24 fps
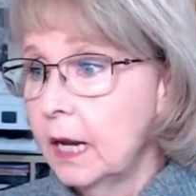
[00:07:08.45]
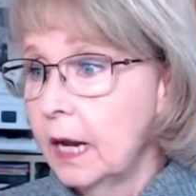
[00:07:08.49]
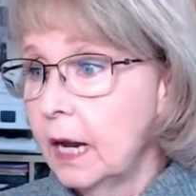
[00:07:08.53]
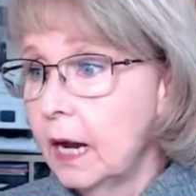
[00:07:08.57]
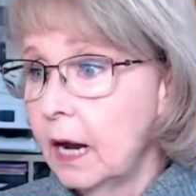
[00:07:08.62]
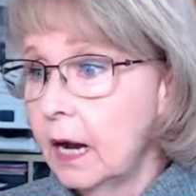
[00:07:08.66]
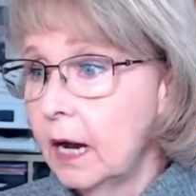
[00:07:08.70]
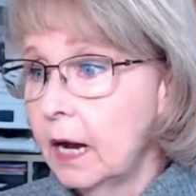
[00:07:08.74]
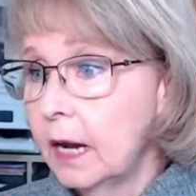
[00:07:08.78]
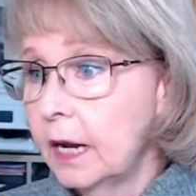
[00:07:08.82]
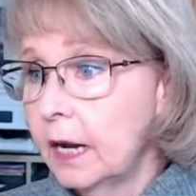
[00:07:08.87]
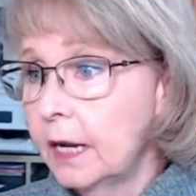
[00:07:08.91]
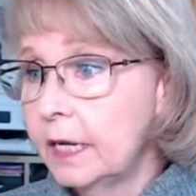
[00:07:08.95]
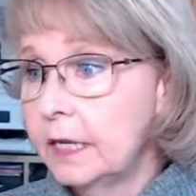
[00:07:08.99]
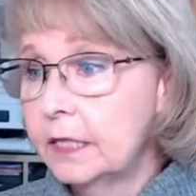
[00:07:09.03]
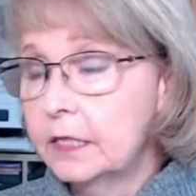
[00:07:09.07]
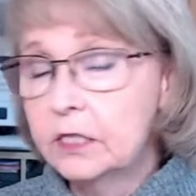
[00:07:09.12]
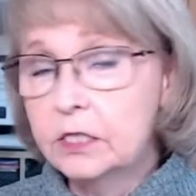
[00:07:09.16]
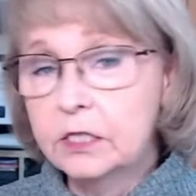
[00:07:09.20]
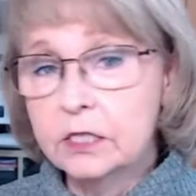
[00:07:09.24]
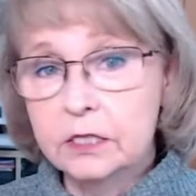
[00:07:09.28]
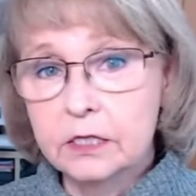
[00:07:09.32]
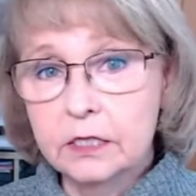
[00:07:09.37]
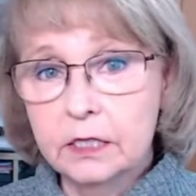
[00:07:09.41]

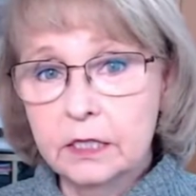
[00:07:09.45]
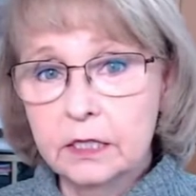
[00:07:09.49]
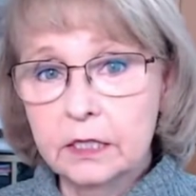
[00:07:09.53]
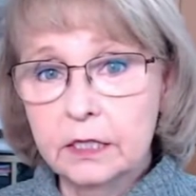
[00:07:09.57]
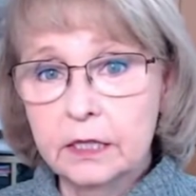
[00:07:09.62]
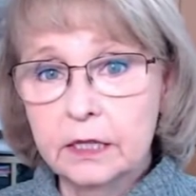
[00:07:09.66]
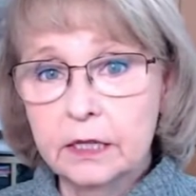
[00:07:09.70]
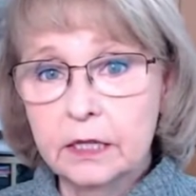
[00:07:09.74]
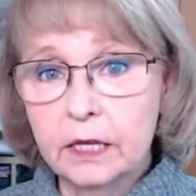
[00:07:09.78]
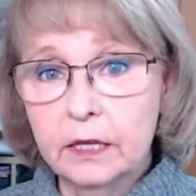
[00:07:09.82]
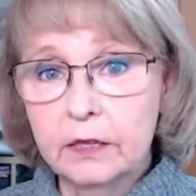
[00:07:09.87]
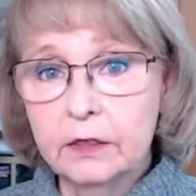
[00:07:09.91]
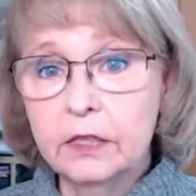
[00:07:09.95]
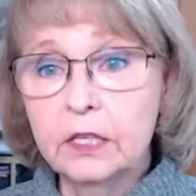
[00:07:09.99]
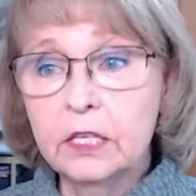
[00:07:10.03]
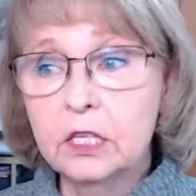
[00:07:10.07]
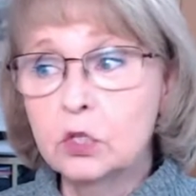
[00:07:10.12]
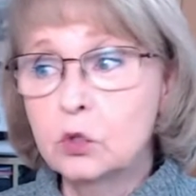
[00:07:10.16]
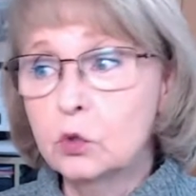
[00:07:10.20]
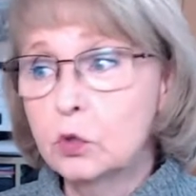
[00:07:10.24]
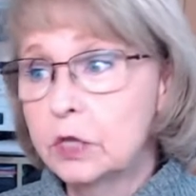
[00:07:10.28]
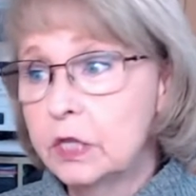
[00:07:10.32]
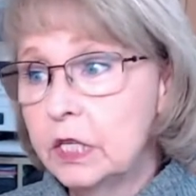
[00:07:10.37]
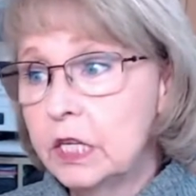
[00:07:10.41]

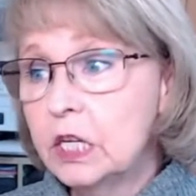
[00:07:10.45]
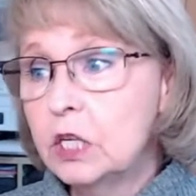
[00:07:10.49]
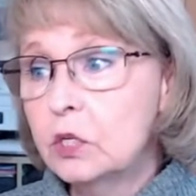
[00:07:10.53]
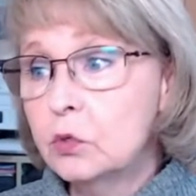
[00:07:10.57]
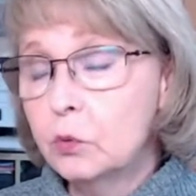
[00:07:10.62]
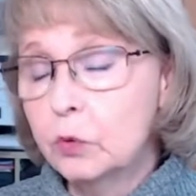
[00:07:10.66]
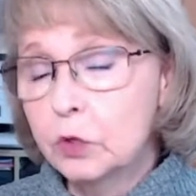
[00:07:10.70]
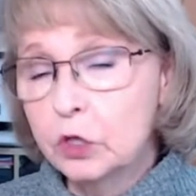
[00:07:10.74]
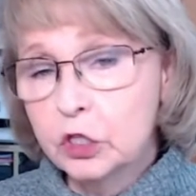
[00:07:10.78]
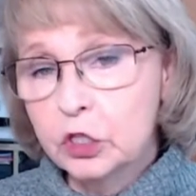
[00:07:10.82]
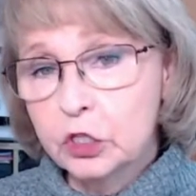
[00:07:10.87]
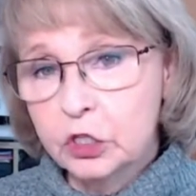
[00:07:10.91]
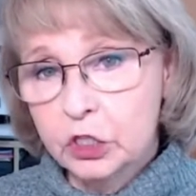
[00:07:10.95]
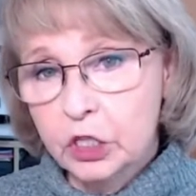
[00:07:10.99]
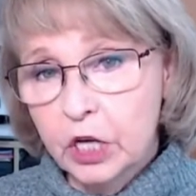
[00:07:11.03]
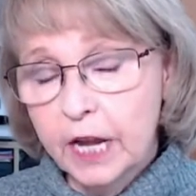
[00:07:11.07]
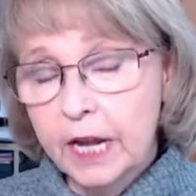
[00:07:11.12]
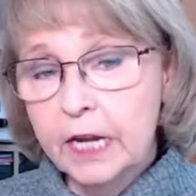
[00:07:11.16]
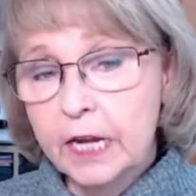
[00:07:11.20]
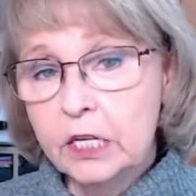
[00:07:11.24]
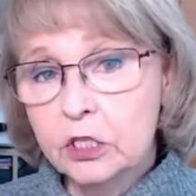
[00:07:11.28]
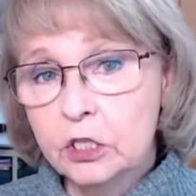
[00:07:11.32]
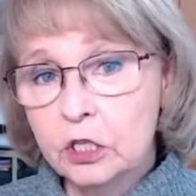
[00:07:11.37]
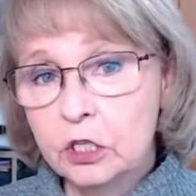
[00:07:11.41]
these were the
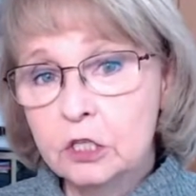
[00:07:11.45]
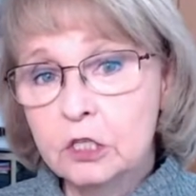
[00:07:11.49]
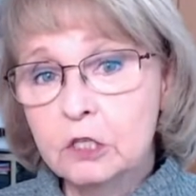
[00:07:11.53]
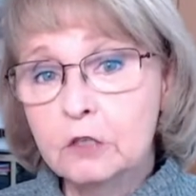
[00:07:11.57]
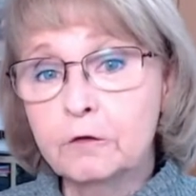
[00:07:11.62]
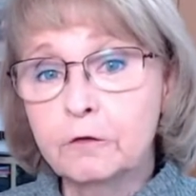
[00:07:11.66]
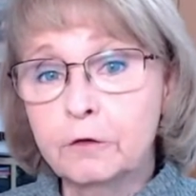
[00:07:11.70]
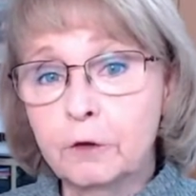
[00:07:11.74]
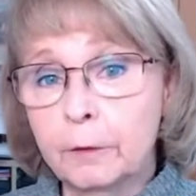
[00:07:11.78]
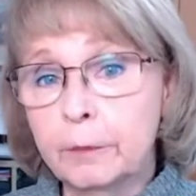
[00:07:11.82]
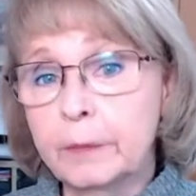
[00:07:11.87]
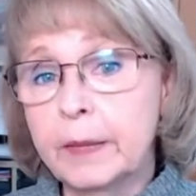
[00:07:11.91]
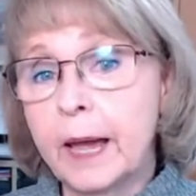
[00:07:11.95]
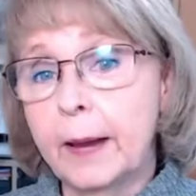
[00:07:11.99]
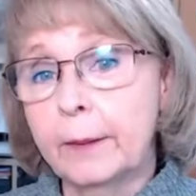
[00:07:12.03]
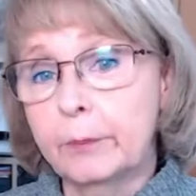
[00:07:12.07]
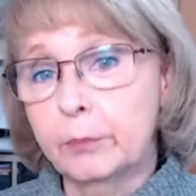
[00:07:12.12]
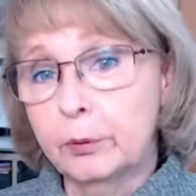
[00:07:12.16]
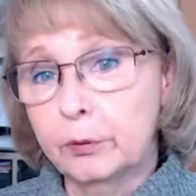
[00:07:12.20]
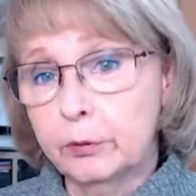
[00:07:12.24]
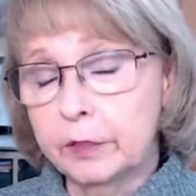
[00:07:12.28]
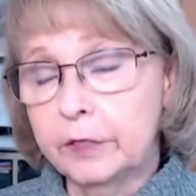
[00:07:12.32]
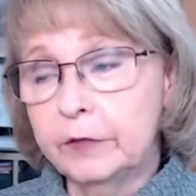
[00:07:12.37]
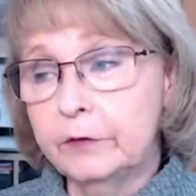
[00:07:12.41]
changes from that
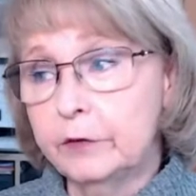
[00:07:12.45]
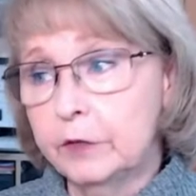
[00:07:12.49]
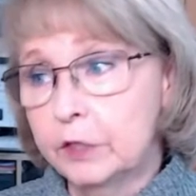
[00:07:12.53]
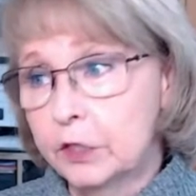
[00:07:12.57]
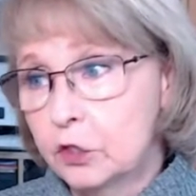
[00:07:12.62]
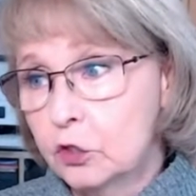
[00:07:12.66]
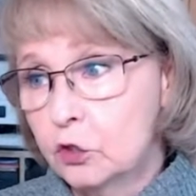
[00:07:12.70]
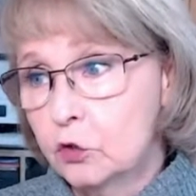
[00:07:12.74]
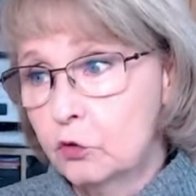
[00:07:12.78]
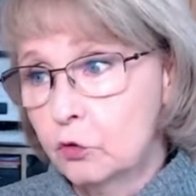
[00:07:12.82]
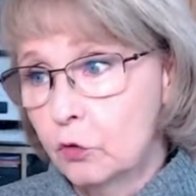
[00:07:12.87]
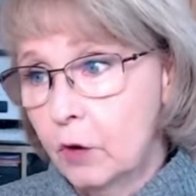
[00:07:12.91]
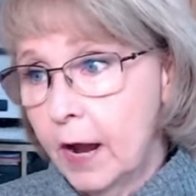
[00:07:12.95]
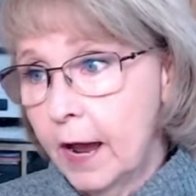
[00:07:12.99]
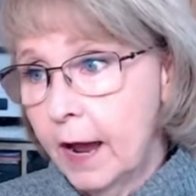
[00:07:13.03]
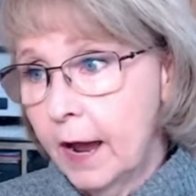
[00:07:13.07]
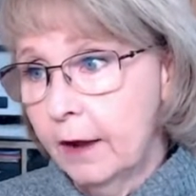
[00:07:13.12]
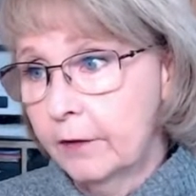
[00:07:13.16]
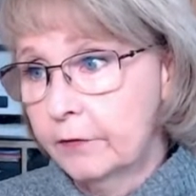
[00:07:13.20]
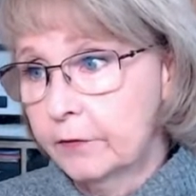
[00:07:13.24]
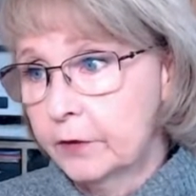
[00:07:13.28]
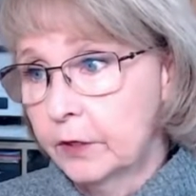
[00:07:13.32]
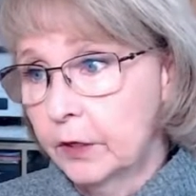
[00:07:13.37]
previous draft.